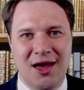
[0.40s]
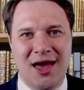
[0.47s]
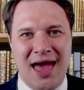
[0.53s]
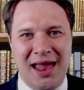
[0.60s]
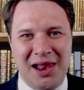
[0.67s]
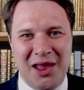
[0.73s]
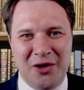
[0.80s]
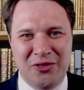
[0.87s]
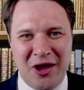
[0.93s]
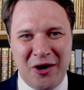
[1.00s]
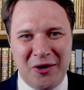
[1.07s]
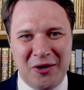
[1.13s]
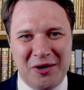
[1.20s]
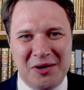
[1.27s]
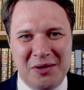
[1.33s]
Hello
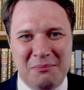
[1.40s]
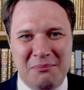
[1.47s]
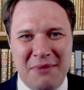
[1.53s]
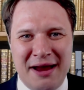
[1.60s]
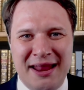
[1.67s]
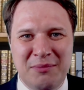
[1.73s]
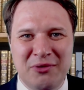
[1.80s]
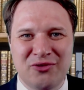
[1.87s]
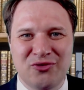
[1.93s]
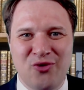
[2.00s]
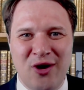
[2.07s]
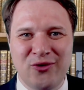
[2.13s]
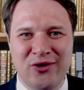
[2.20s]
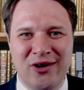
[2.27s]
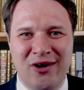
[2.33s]
there. My name is
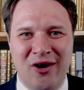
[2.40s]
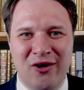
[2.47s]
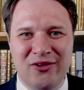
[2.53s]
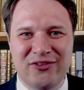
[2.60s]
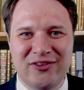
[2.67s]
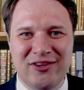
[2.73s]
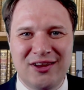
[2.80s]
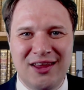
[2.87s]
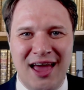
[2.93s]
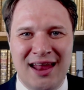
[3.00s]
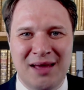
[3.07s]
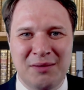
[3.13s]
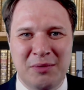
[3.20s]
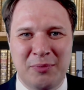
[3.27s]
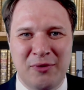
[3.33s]
Gregory Carlson, and
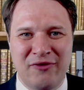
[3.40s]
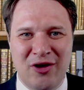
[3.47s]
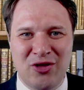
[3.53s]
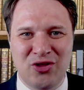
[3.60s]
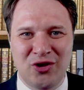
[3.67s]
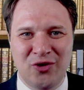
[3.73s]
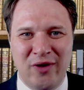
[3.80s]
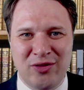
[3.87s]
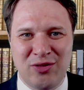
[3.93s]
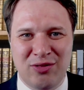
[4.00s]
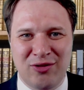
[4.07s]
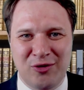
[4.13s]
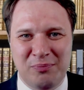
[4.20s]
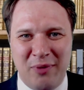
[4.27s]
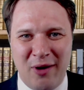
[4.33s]
I'm a professional
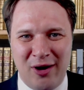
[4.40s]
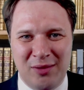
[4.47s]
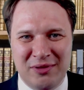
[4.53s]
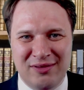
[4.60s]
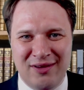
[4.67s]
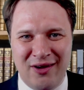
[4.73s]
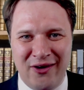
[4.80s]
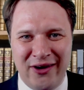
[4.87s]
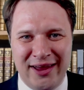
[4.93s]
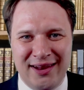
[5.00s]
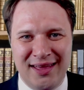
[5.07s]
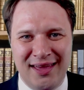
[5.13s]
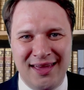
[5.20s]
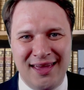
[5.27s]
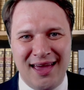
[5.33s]
registered
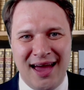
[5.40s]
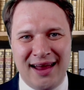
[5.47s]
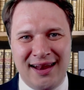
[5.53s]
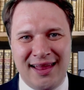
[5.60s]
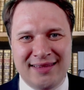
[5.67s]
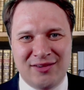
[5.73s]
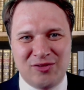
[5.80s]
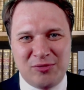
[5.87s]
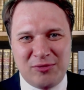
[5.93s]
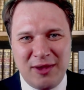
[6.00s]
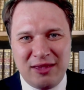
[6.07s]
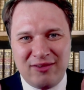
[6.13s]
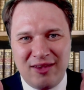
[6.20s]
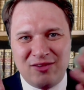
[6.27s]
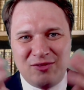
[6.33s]
parliamentarian. I'd like to
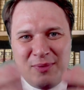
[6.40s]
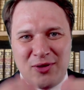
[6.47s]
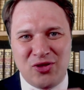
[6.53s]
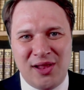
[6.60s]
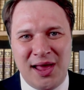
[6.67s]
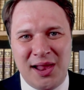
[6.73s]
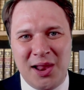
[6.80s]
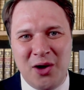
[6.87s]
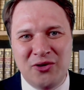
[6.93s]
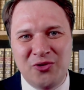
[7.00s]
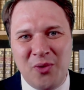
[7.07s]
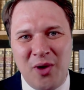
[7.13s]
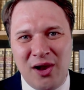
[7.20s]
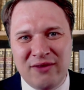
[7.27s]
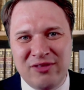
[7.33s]
say special hello
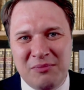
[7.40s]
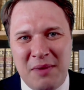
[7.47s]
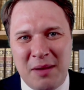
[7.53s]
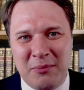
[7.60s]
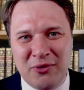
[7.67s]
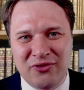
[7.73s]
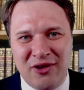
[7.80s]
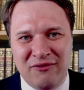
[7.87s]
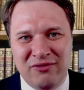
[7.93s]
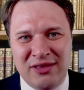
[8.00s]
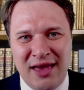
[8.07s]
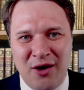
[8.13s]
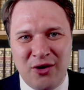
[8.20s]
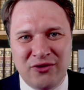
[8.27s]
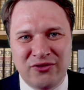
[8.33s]
to all of the members of
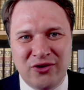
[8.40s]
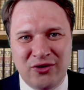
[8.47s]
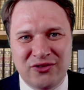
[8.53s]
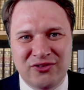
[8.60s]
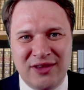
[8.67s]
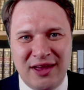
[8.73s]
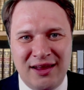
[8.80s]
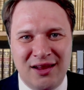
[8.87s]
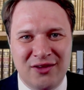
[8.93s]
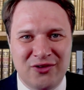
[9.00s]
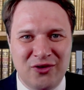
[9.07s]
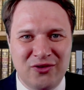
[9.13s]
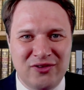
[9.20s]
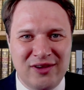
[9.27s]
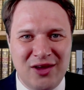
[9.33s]
the Arizona State
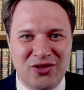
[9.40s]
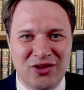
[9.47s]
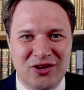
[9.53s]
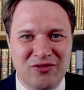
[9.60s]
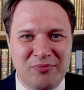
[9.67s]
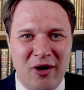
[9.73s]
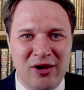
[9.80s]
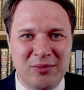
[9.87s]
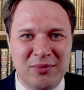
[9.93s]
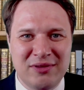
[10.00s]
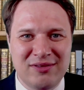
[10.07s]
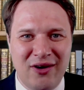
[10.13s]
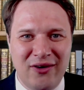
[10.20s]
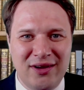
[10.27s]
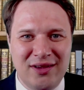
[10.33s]
Association of
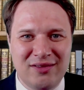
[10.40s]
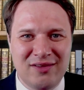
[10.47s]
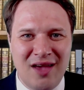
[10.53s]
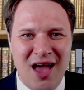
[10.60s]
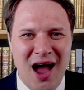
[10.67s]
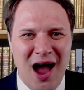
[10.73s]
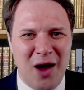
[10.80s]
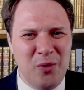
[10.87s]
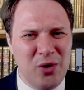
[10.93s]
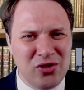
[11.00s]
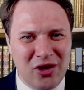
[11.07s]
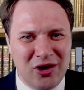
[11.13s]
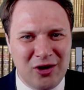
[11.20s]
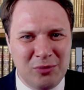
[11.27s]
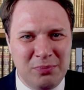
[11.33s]
Parliamentarians. I wish
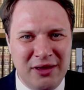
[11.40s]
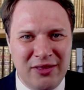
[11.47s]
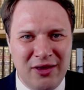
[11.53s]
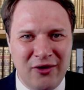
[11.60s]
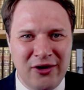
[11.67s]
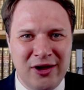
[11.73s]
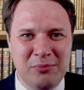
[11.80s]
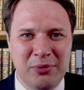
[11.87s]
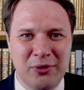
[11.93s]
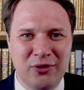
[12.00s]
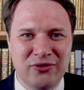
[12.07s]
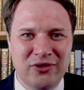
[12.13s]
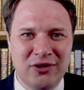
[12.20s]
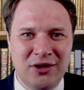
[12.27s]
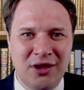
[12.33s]
I could be there in
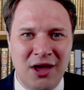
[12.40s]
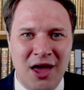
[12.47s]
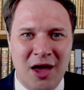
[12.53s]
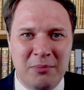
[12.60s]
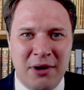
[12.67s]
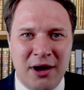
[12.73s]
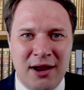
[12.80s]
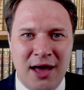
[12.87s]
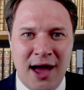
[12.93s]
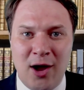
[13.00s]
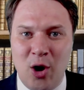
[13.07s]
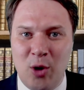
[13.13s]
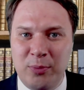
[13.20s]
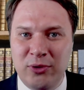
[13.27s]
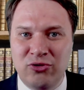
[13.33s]
person, but I
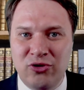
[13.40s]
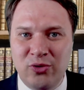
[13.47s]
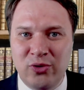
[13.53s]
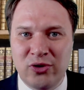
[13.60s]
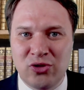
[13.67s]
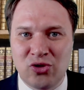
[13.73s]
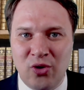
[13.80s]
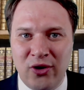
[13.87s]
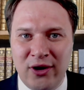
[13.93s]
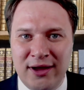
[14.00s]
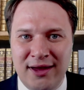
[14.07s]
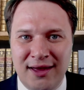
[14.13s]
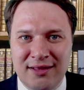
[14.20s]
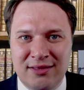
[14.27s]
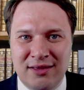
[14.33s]
hope you do enjoy
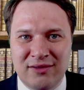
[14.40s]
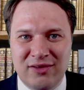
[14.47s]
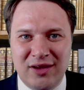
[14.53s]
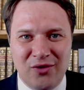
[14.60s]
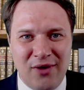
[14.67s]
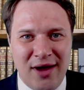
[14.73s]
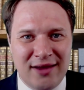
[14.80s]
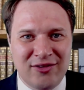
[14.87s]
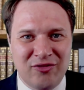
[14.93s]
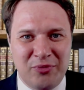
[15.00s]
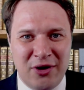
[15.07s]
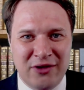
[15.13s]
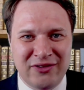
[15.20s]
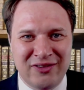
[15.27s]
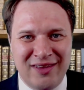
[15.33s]
this interactive
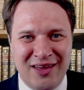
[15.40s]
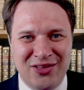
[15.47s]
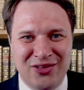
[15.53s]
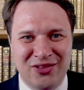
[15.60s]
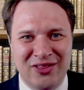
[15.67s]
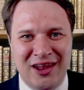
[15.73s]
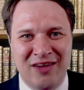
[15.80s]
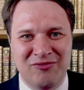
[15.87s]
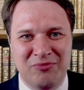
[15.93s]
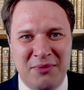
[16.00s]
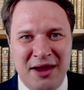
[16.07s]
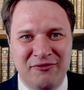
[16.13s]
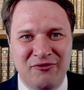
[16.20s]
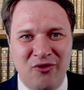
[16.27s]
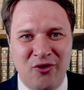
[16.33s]
presentation that I've
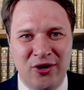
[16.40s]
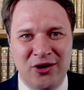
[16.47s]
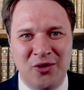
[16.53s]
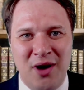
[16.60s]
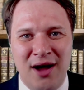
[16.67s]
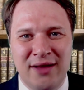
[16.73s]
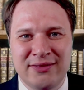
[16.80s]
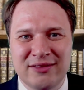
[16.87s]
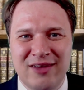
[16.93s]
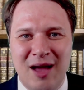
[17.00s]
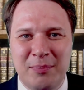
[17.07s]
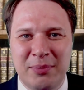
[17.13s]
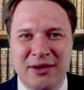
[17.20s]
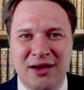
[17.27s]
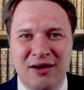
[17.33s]
made for you on the
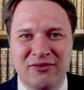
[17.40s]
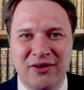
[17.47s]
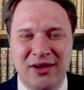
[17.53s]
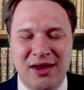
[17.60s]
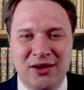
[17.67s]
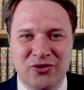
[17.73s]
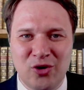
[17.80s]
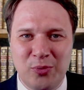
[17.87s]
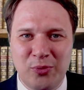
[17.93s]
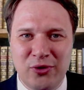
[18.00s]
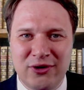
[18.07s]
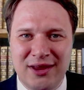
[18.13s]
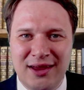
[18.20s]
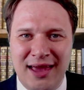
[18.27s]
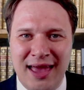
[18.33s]
topic of
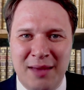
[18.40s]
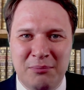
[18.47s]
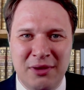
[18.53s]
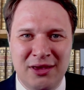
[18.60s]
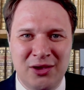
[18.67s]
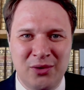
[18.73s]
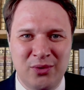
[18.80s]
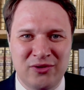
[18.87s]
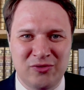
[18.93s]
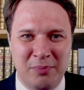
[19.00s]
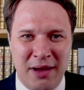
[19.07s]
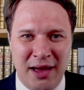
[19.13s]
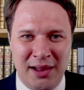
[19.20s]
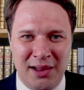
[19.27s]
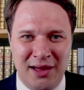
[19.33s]
interpreting ambiguous
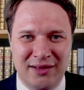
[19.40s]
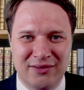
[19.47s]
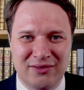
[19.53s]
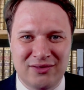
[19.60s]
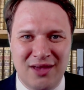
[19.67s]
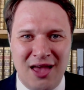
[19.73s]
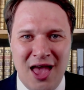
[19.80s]
bylaws.